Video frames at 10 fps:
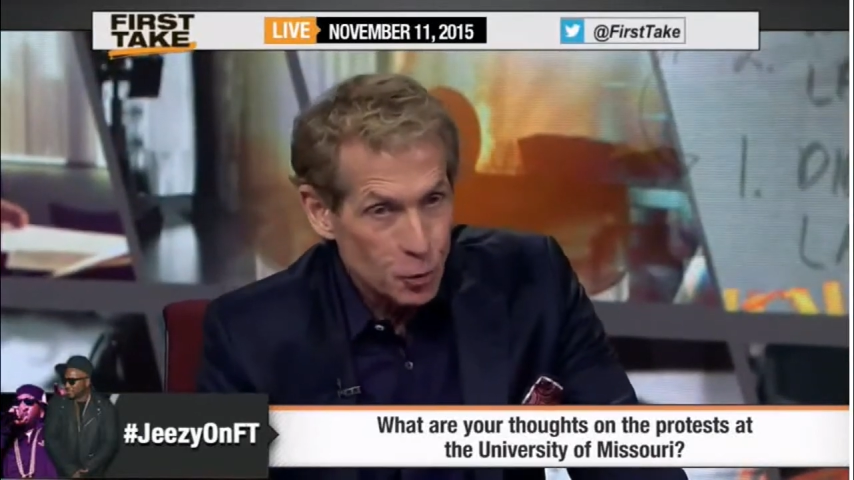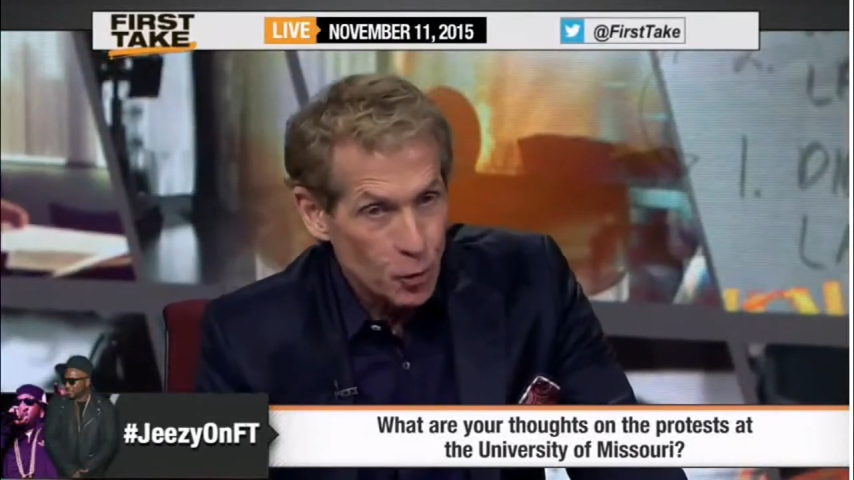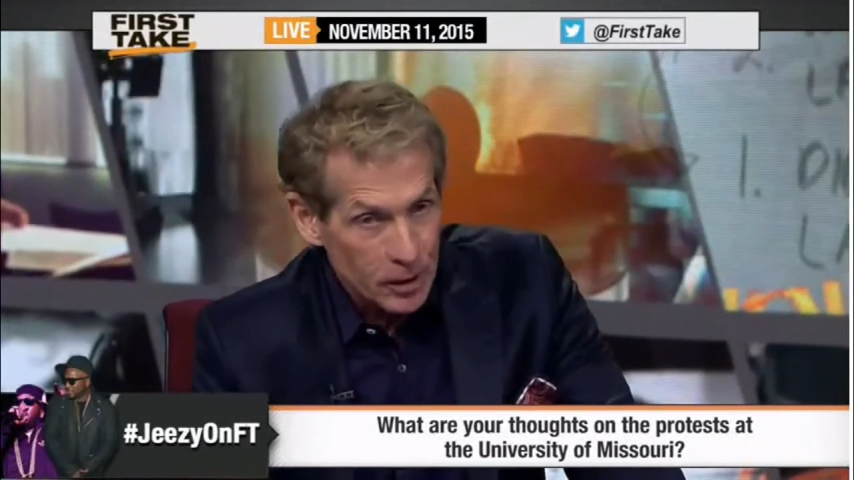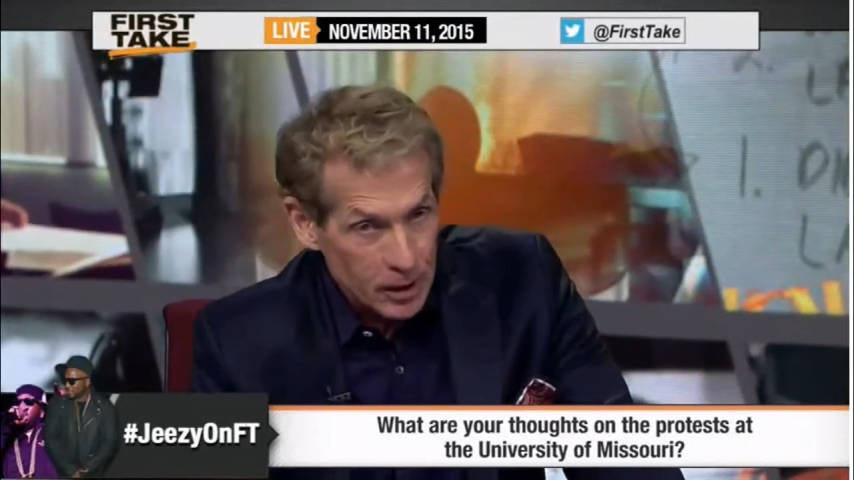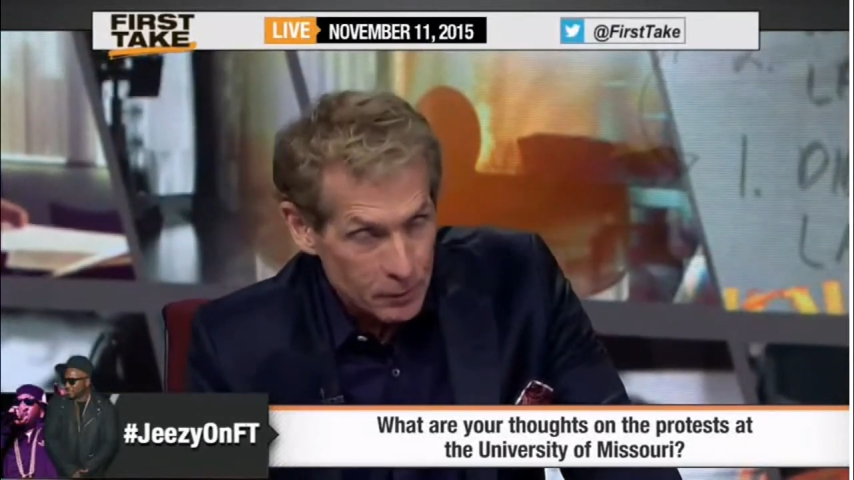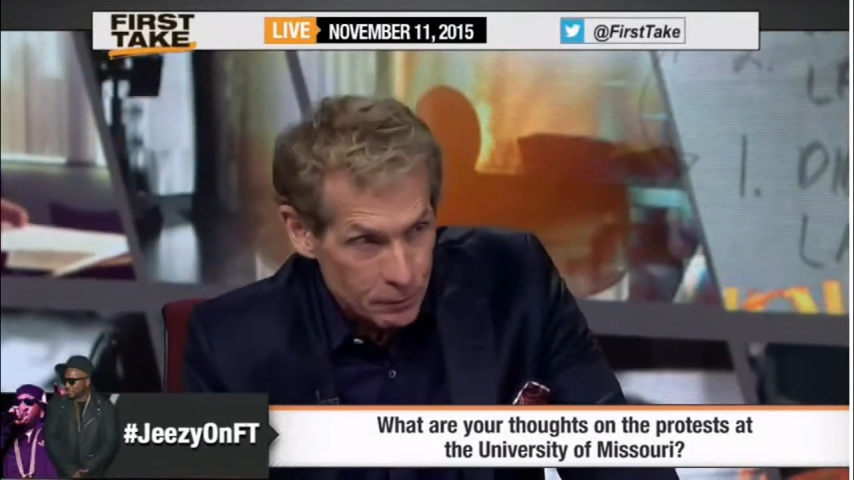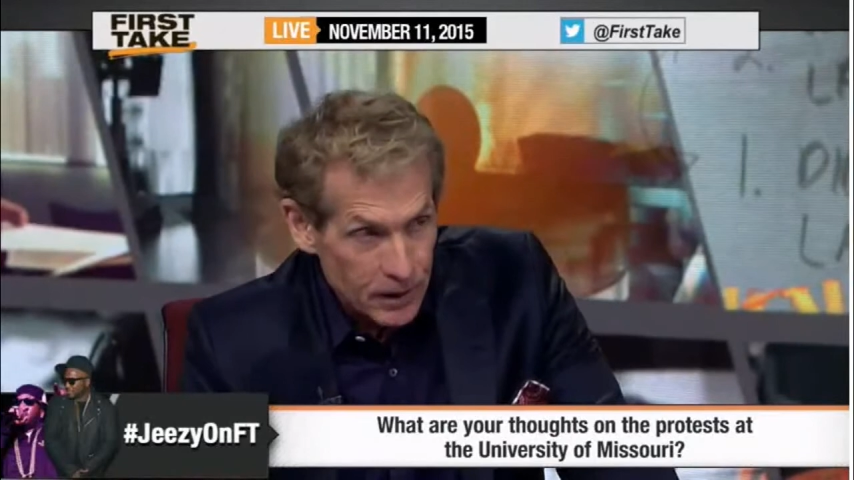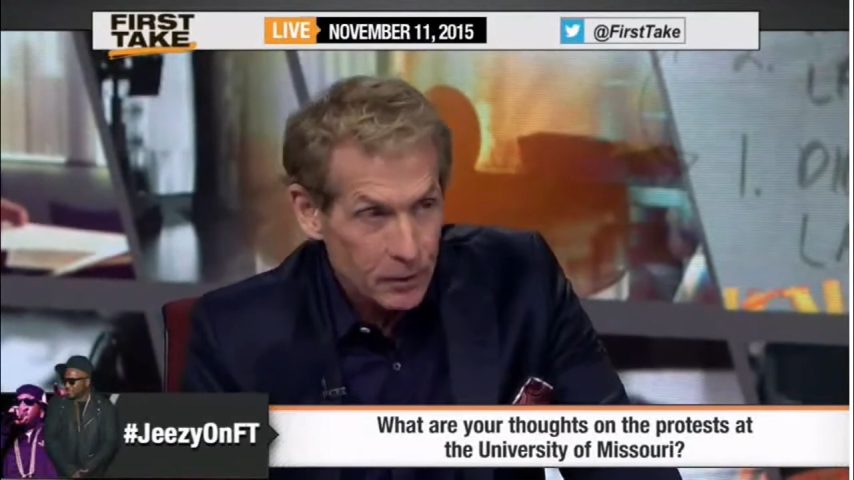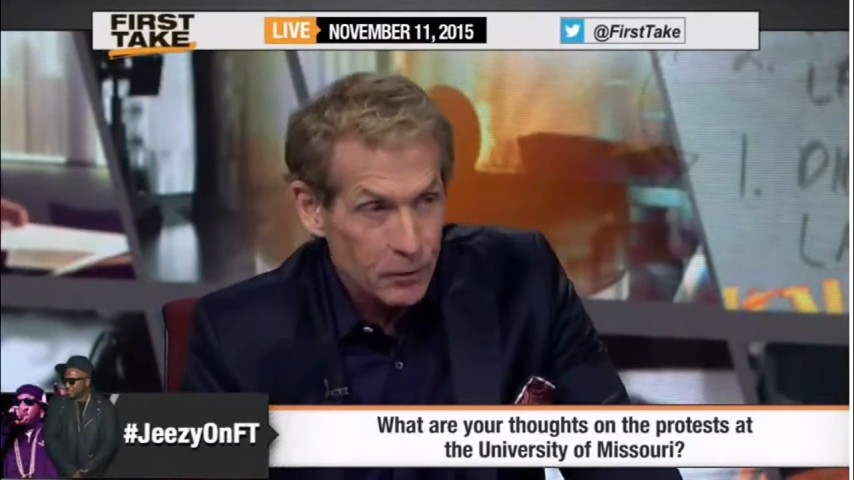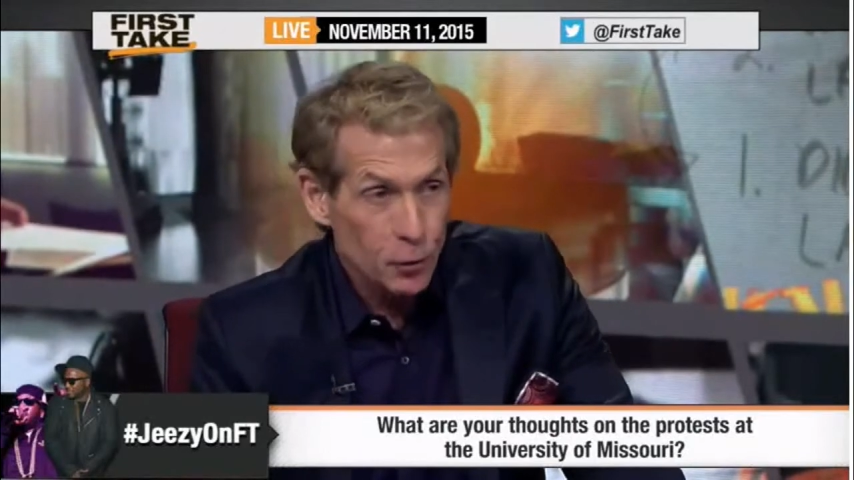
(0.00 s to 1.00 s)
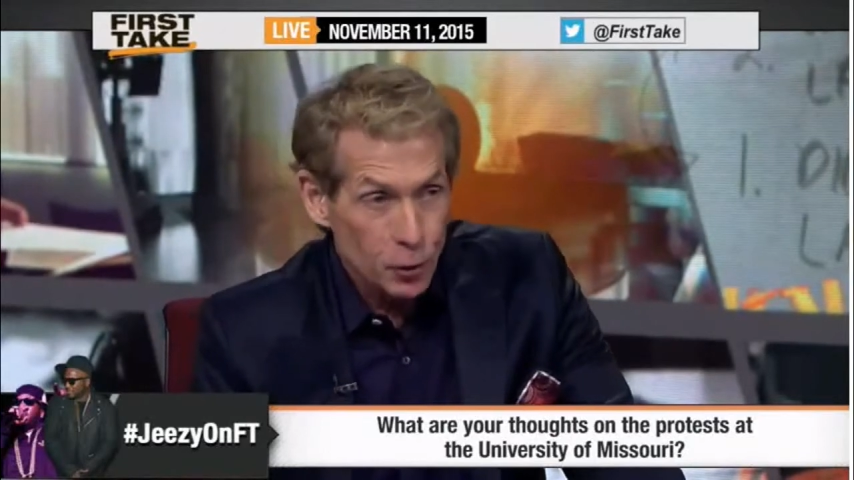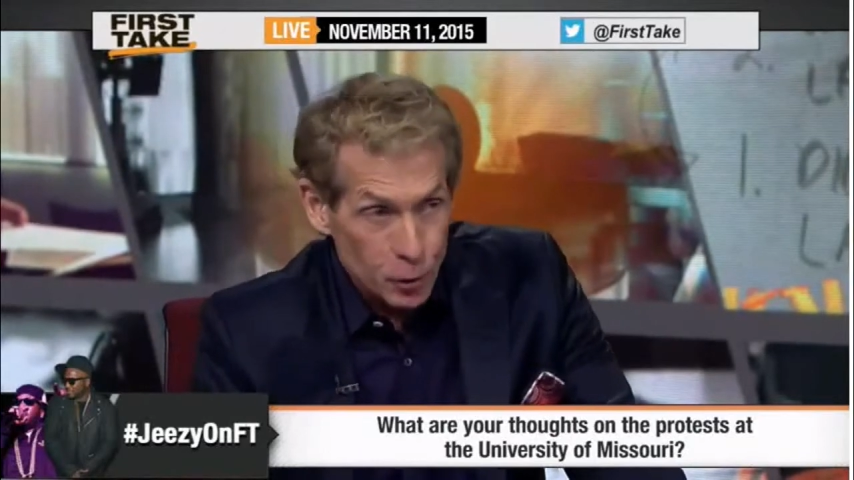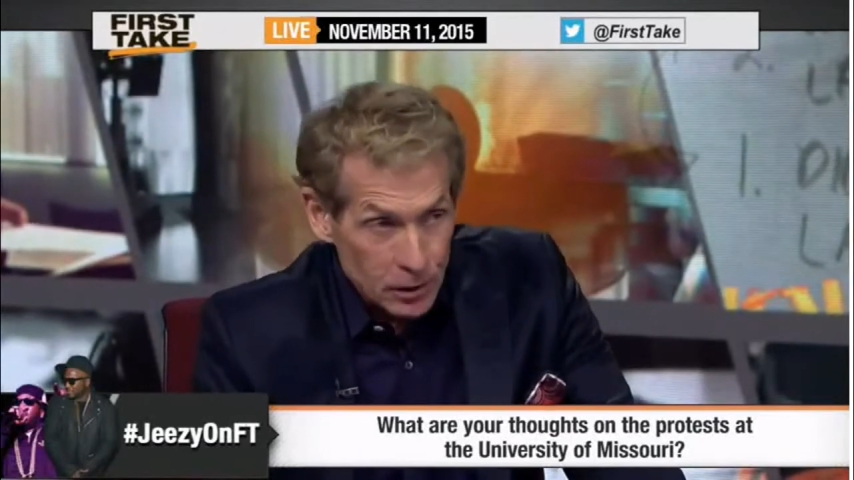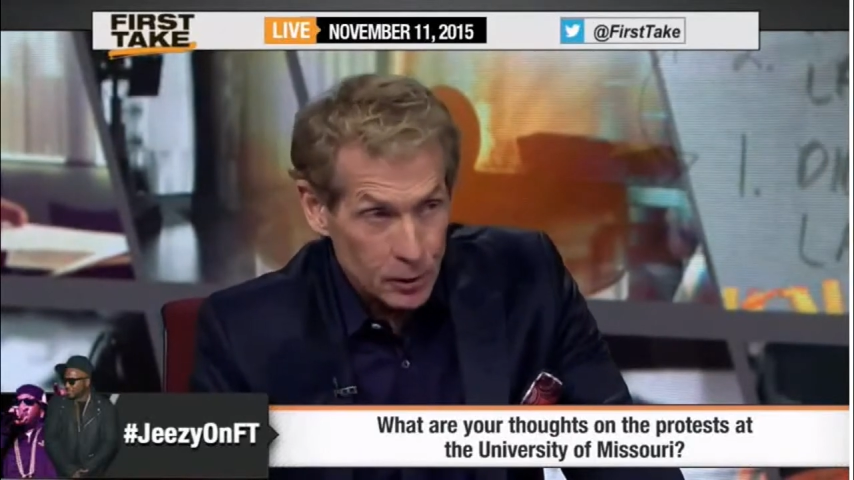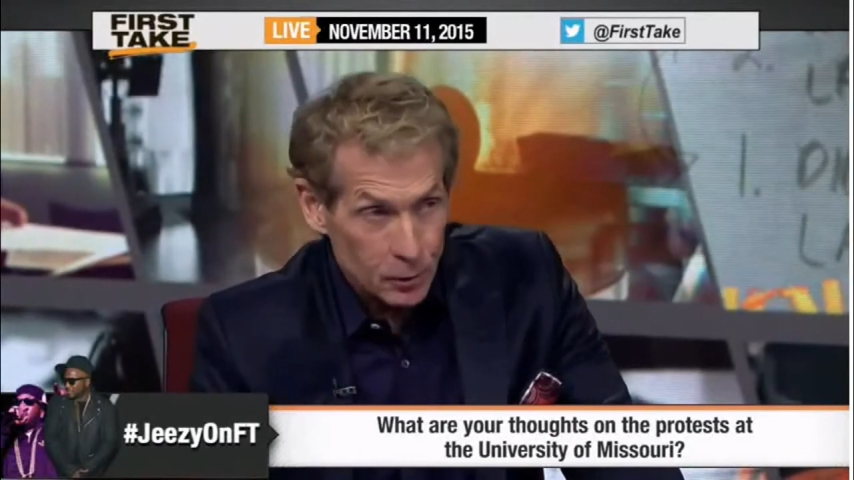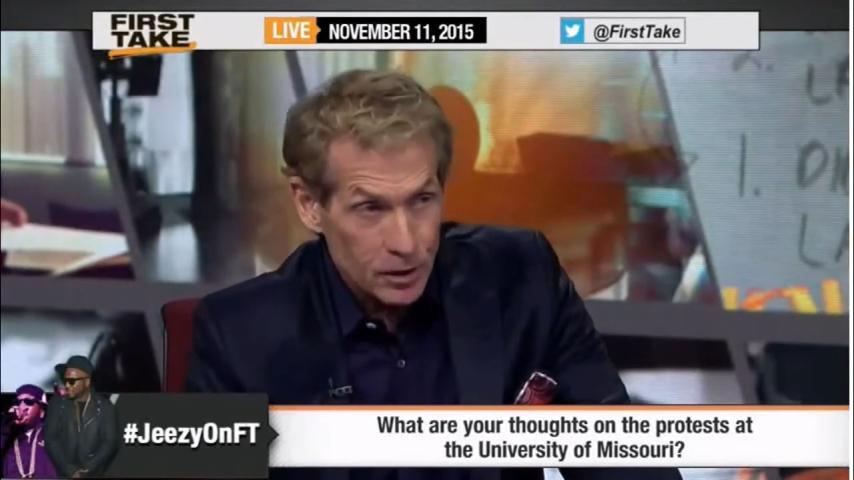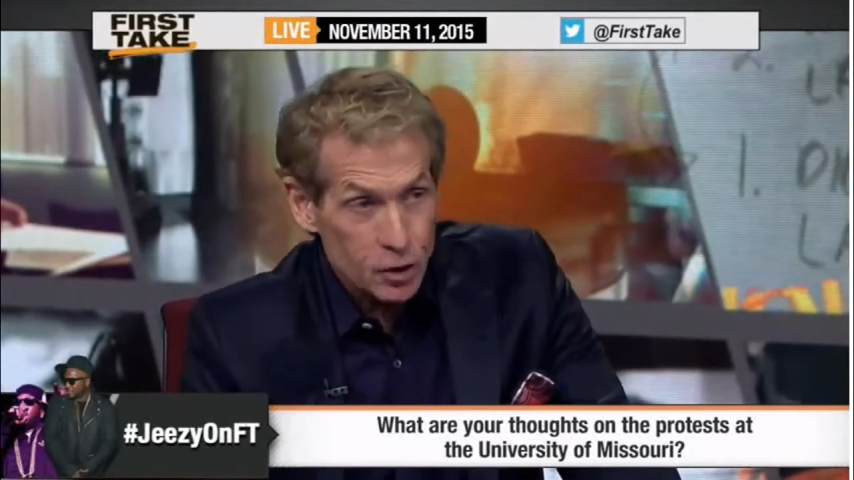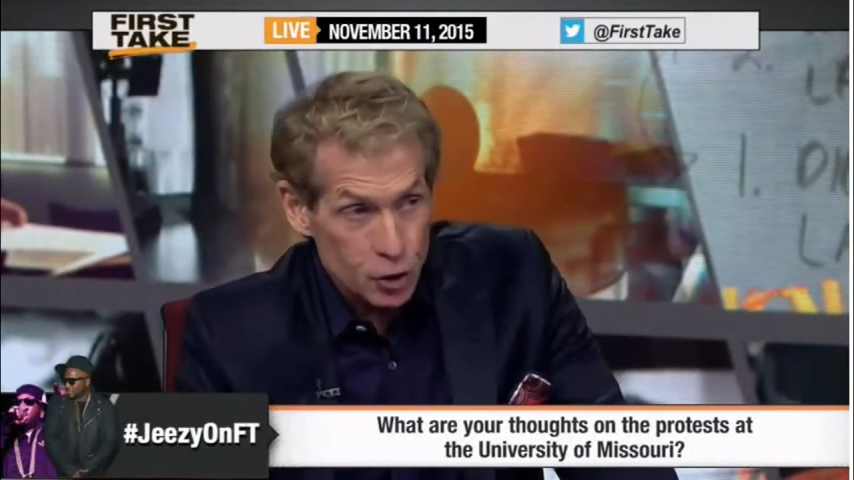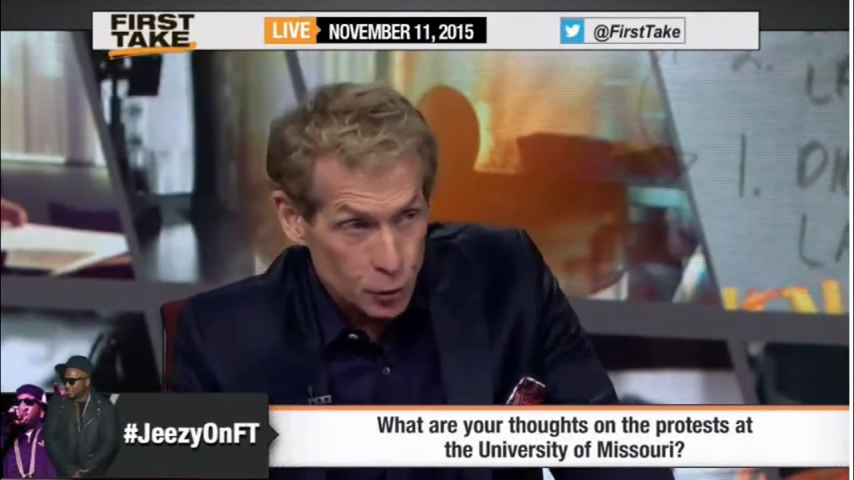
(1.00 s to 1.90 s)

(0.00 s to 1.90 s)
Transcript: you want to convey through your lyrics